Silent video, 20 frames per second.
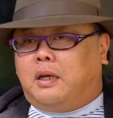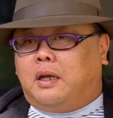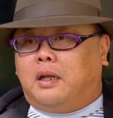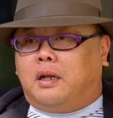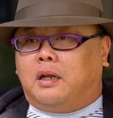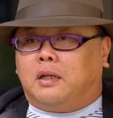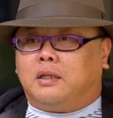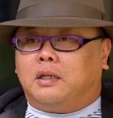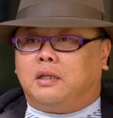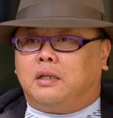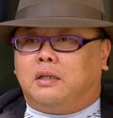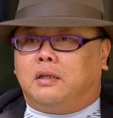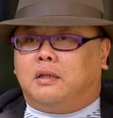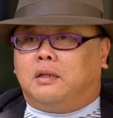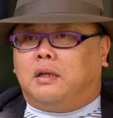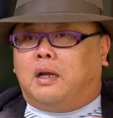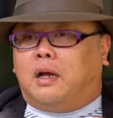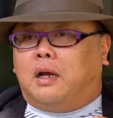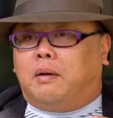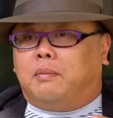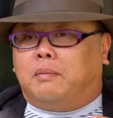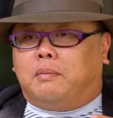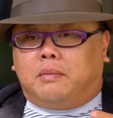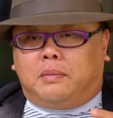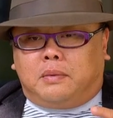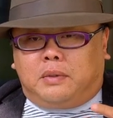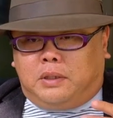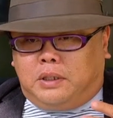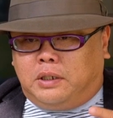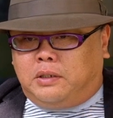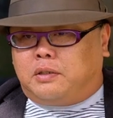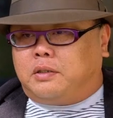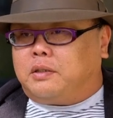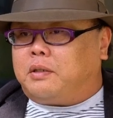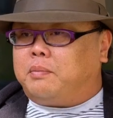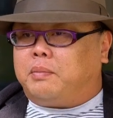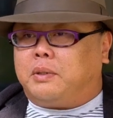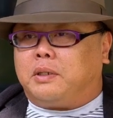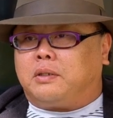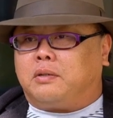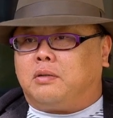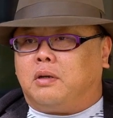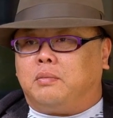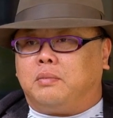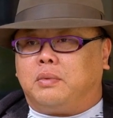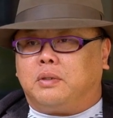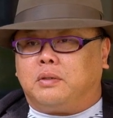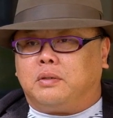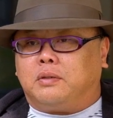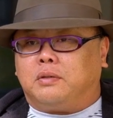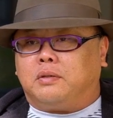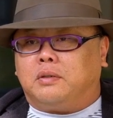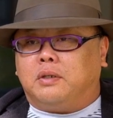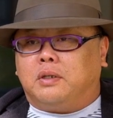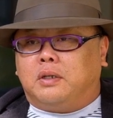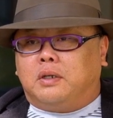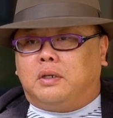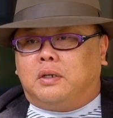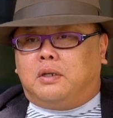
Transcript: And I think this is the best time, because